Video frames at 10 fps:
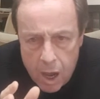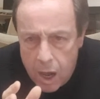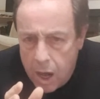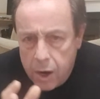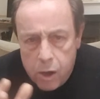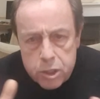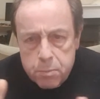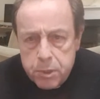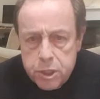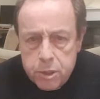an
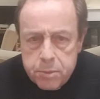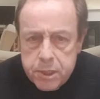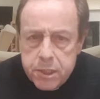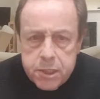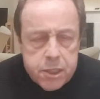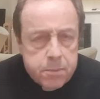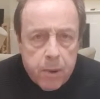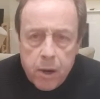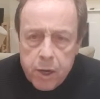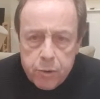archbishop's
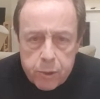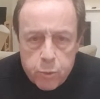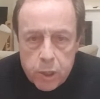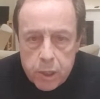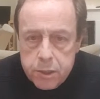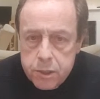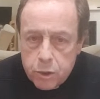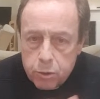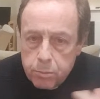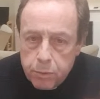inspiring words
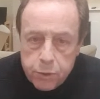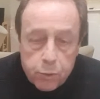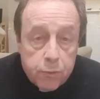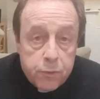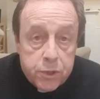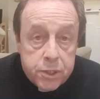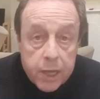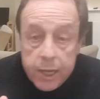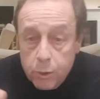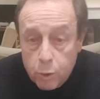on Thought for the
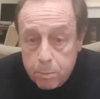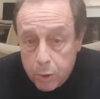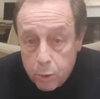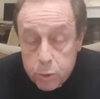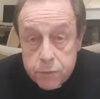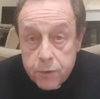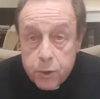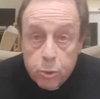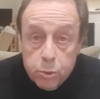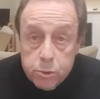Day or Pause for
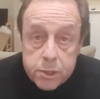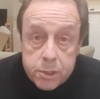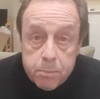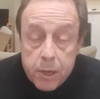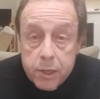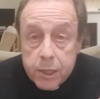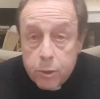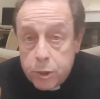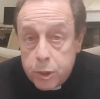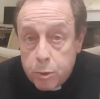Thought, depending
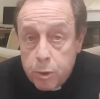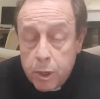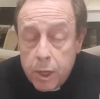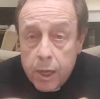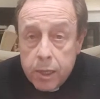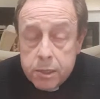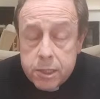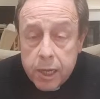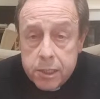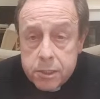on your
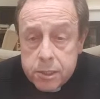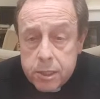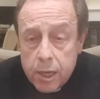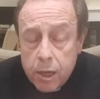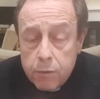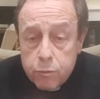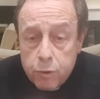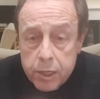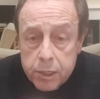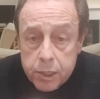tastes of
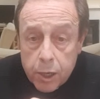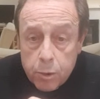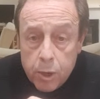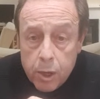radio